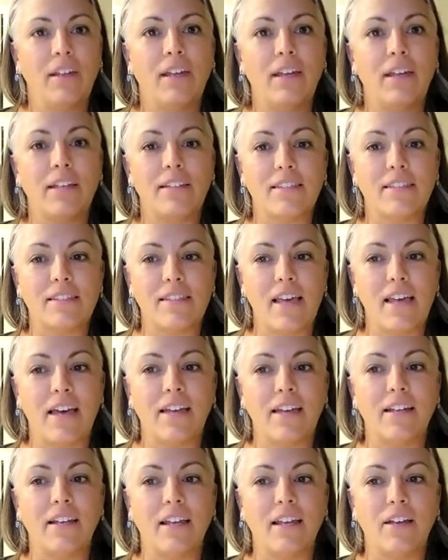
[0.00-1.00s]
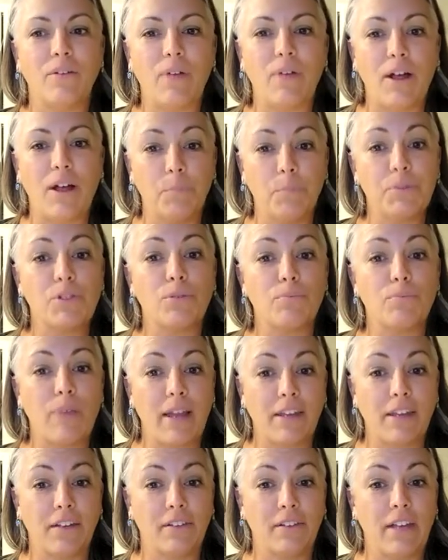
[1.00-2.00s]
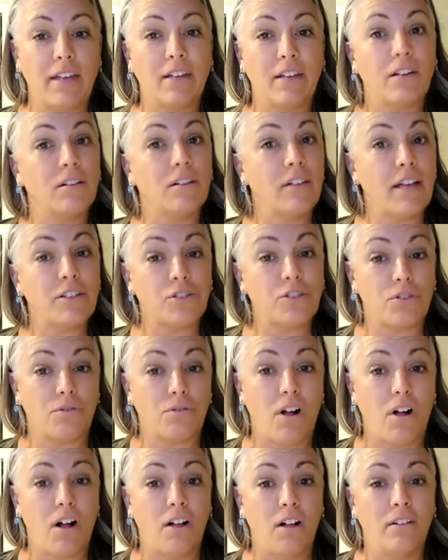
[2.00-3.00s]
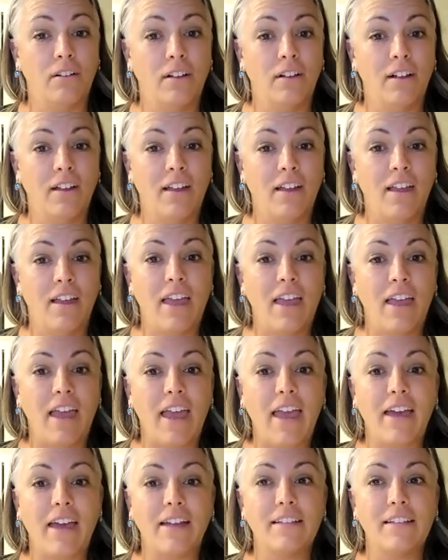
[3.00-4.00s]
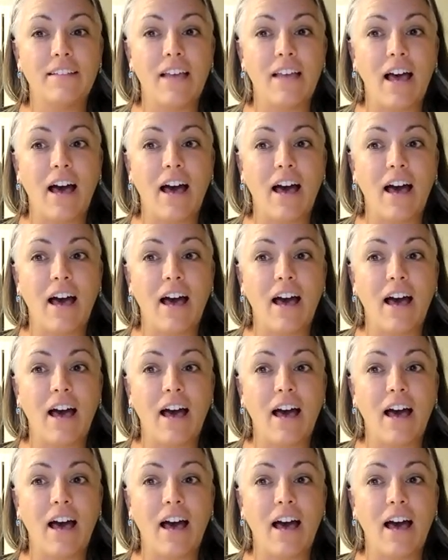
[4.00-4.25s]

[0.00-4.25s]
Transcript: it said it helps to regulate cholesterol. And